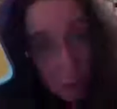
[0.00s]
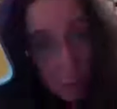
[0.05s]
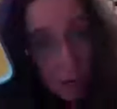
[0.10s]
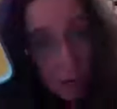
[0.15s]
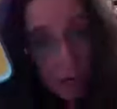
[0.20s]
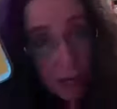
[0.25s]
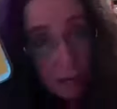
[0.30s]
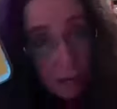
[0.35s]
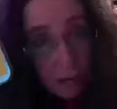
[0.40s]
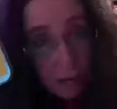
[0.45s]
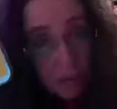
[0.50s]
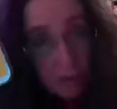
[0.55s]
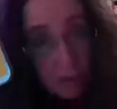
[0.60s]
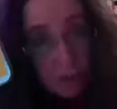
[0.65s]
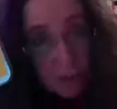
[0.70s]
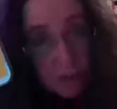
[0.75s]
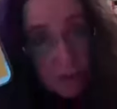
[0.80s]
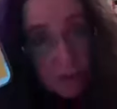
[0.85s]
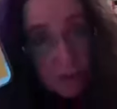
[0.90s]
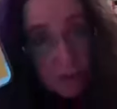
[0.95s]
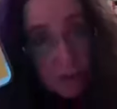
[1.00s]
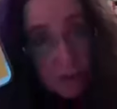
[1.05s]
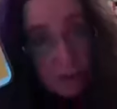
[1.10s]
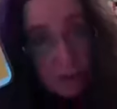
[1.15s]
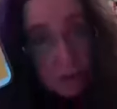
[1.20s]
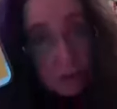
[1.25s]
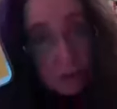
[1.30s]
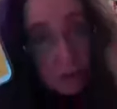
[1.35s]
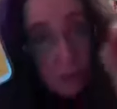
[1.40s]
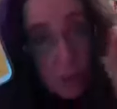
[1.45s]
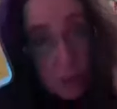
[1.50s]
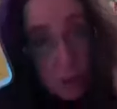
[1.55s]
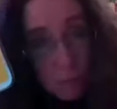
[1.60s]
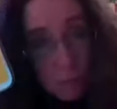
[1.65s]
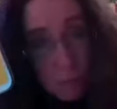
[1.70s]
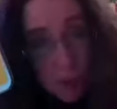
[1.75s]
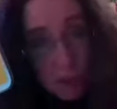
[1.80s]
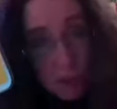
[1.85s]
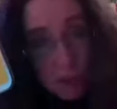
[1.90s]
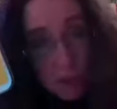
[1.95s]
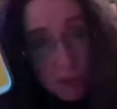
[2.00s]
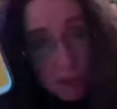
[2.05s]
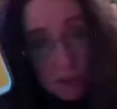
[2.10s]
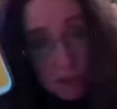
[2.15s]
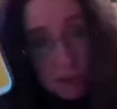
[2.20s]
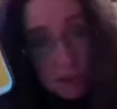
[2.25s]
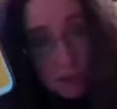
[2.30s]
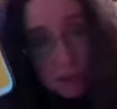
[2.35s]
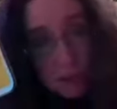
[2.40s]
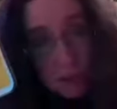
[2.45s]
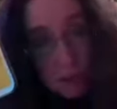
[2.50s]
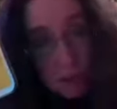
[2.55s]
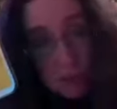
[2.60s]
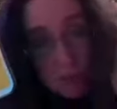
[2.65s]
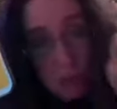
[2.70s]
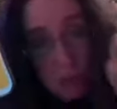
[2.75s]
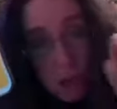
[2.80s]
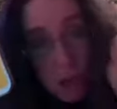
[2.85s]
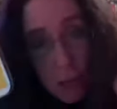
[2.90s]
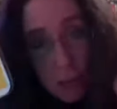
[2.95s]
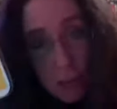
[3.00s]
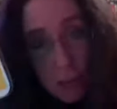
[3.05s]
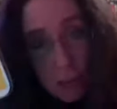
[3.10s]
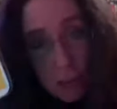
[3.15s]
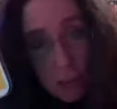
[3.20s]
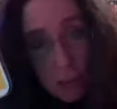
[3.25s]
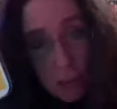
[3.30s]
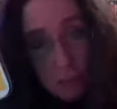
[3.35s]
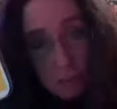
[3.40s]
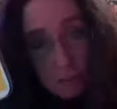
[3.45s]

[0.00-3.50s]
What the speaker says: puzzles. Those are good puzzles. Good images.